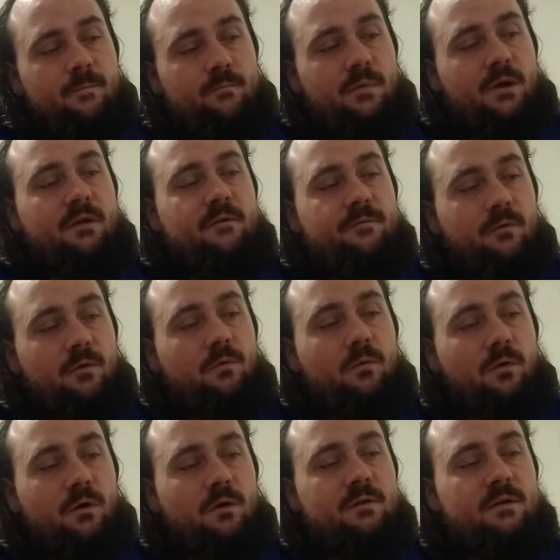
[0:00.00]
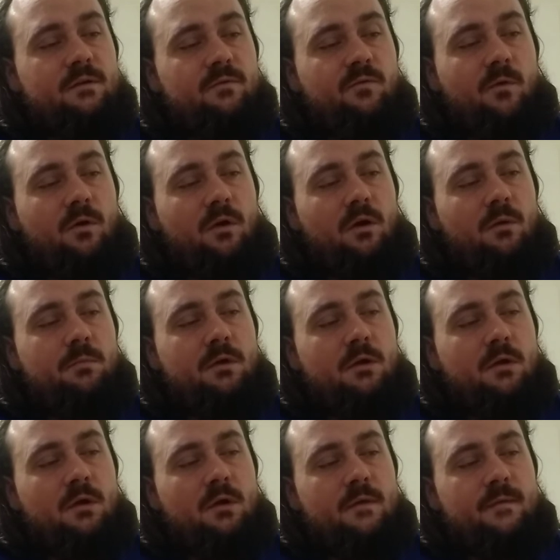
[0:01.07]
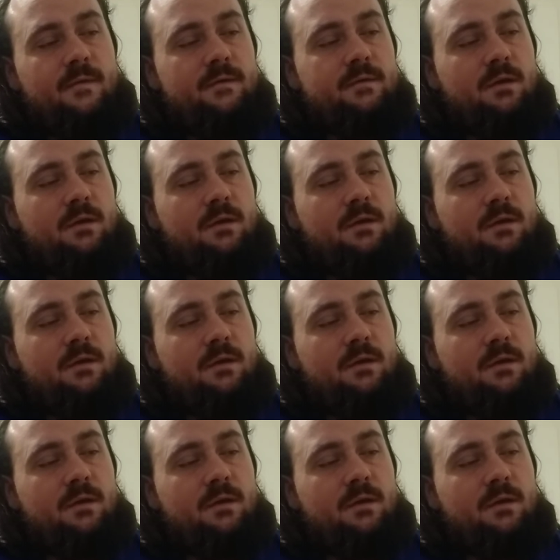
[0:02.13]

But forewarned is forearmed. This